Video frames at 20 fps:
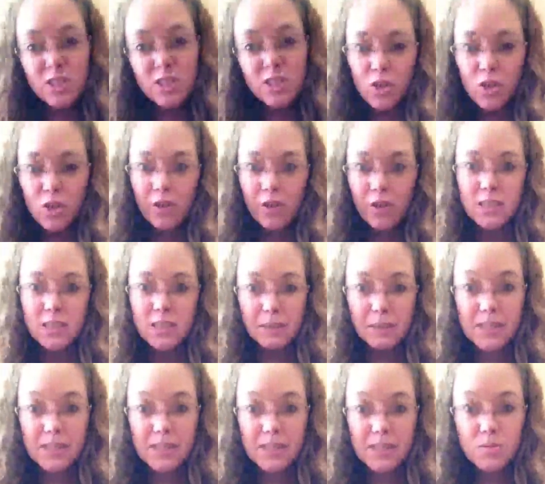know how
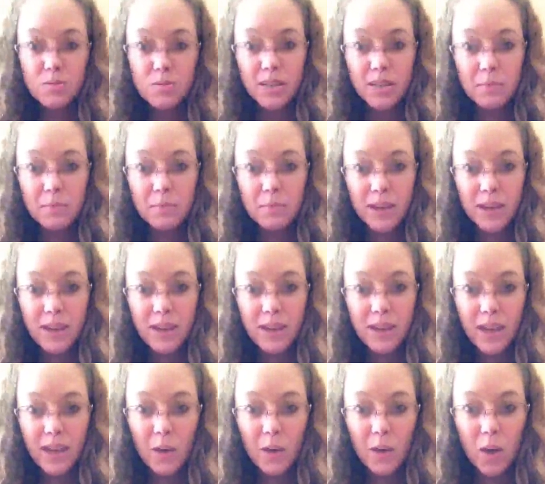expensive it was going to be
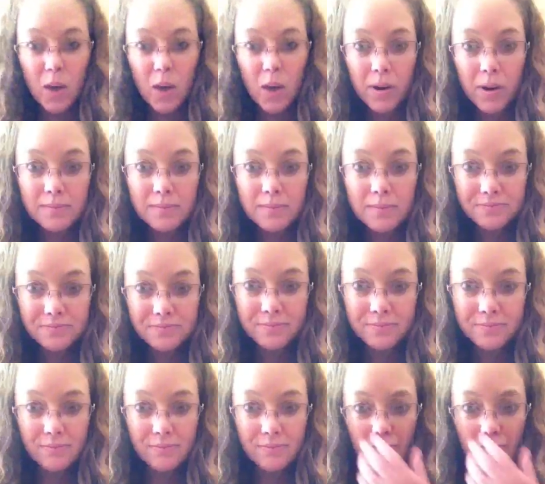at Walmart.
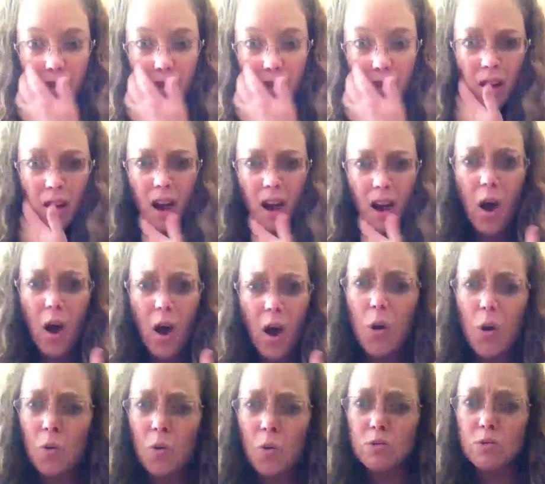
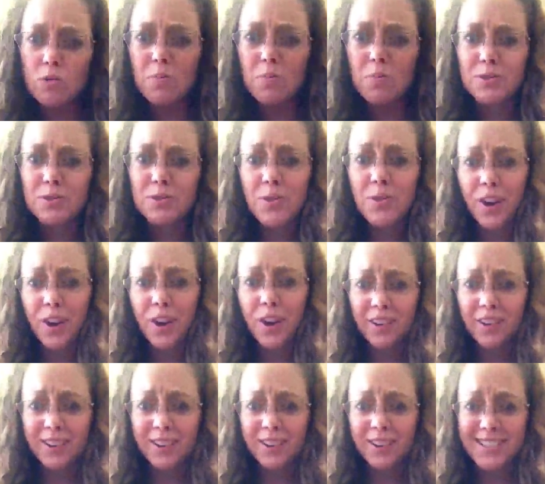Oh, don't be too hard on
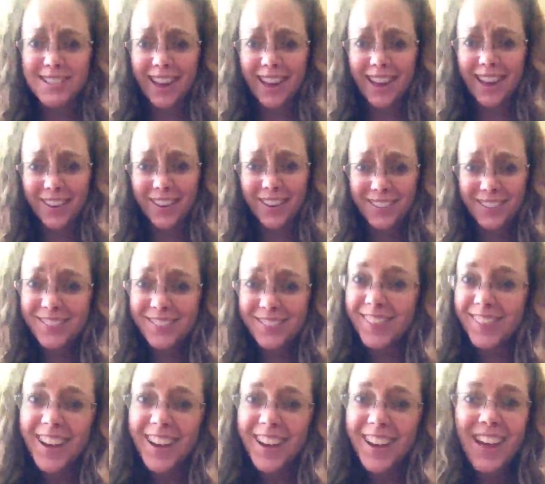yourself.
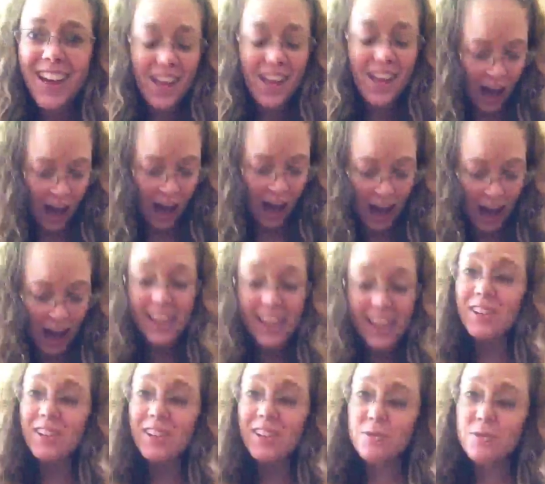I
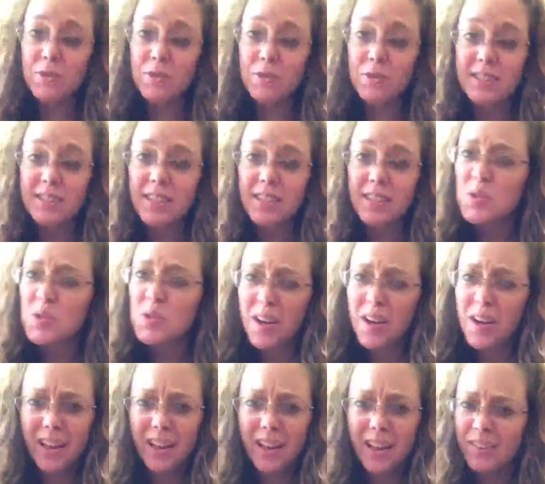love doing these things. We
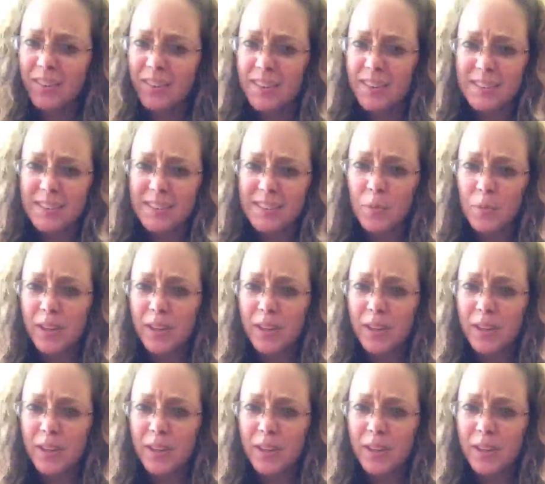all have our things that we